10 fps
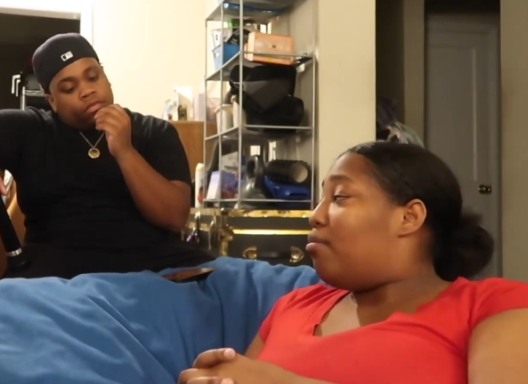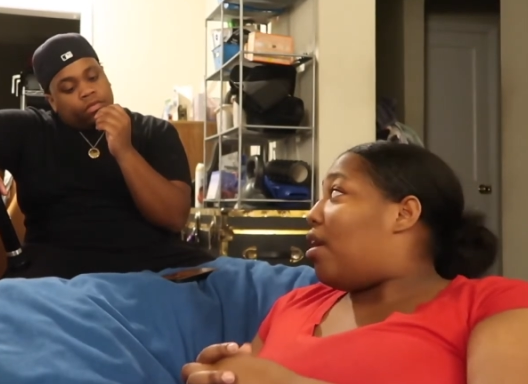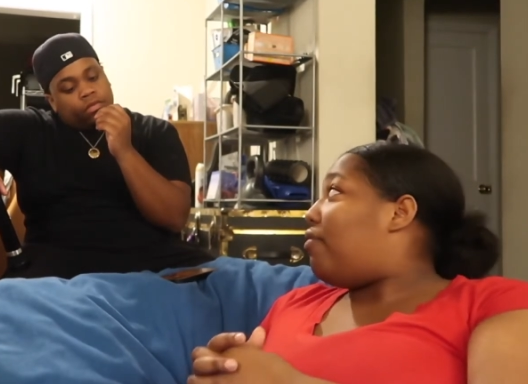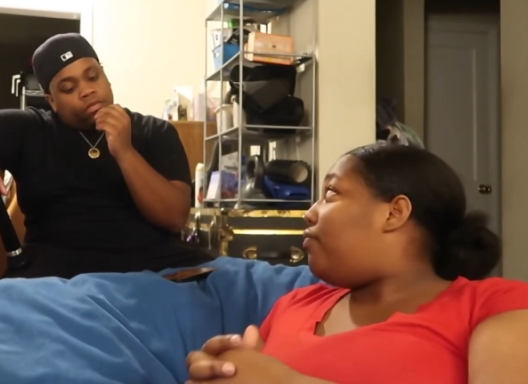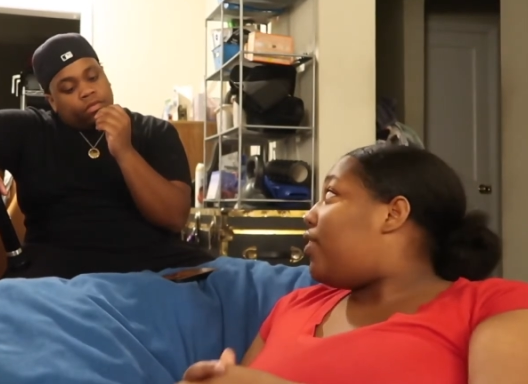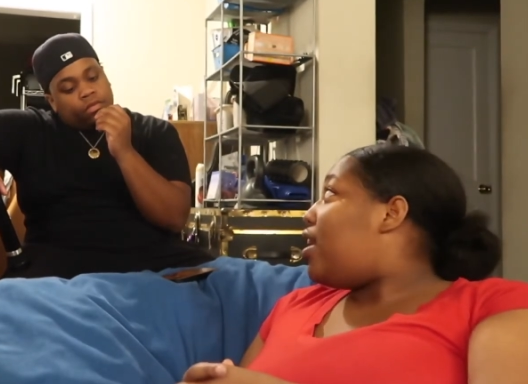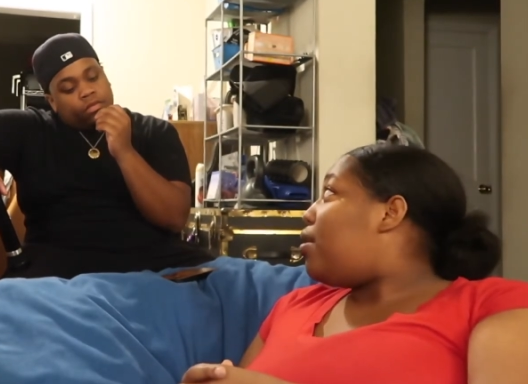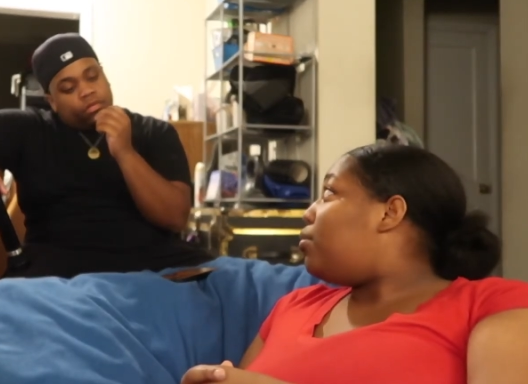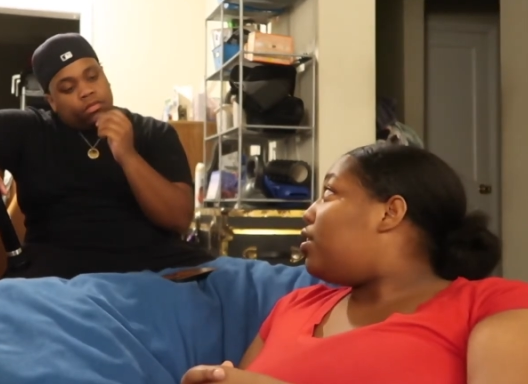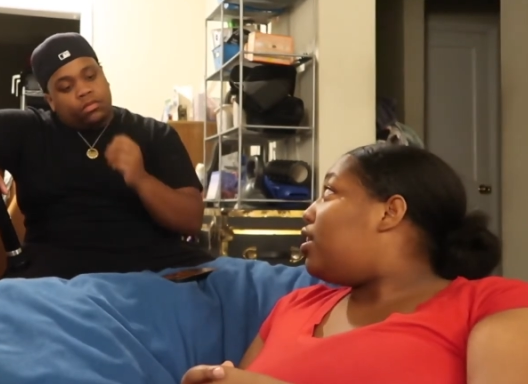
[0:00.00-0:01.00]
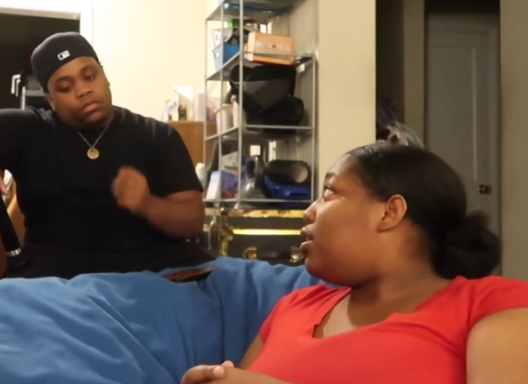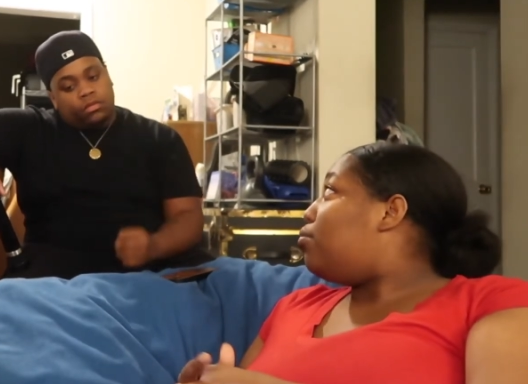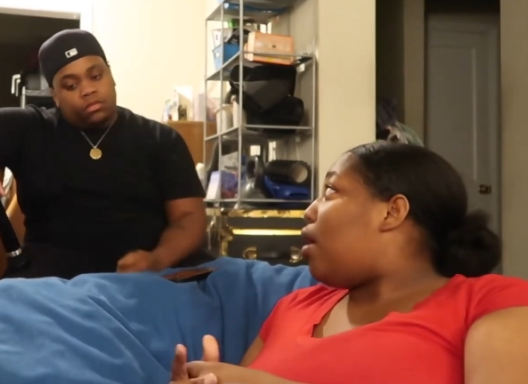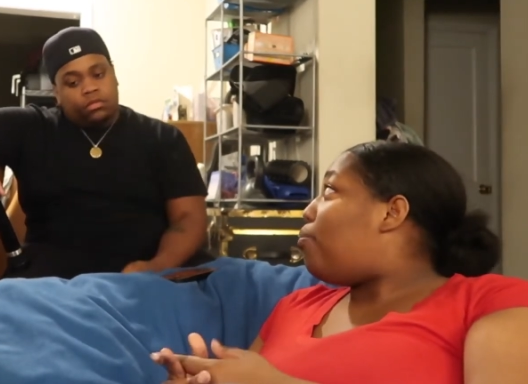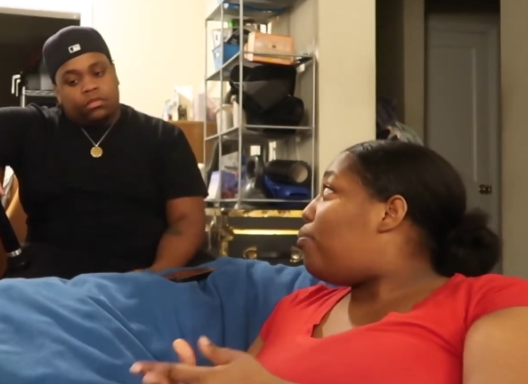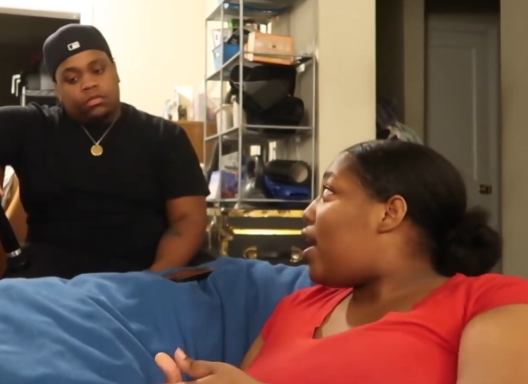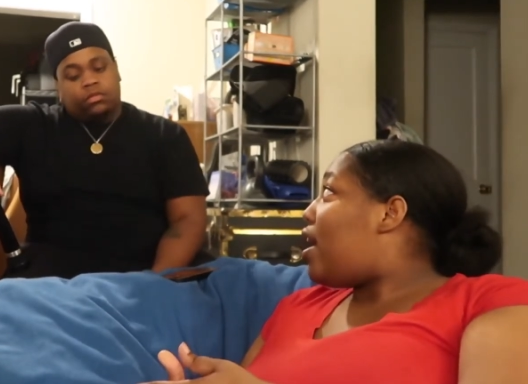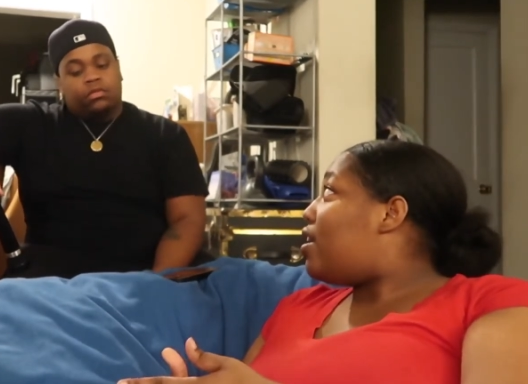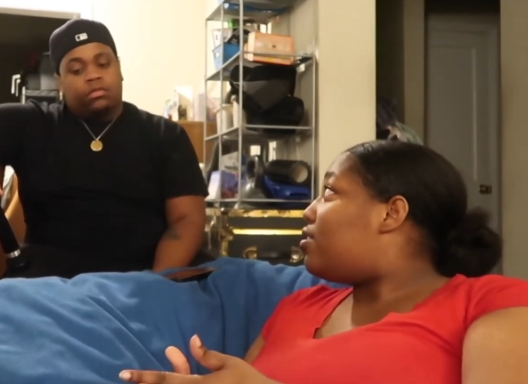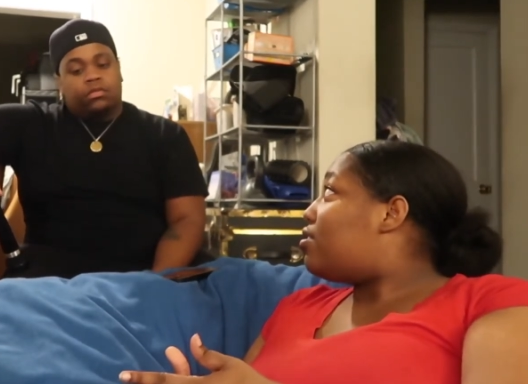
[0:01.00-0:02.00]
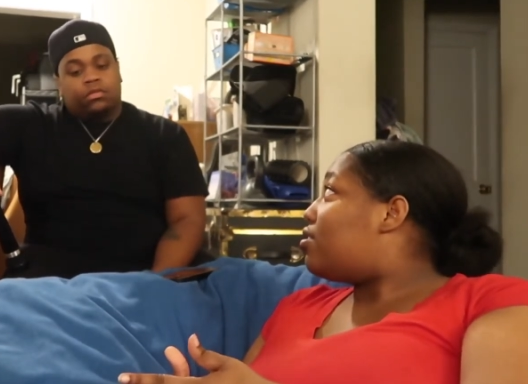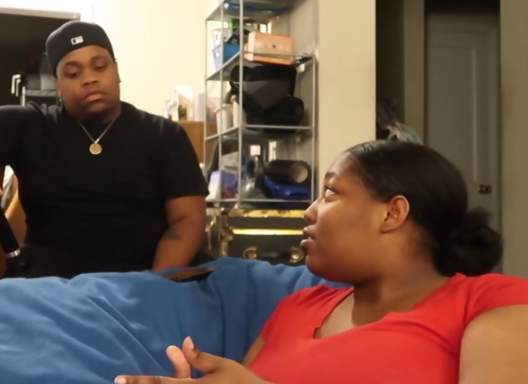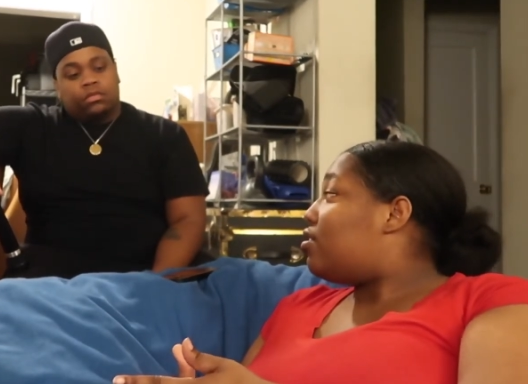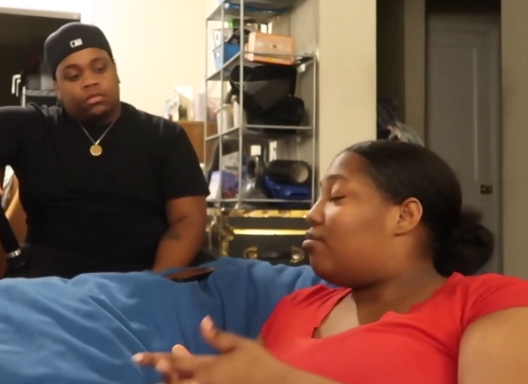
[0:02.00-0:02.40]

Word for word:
Speaker 1: my family, my pets.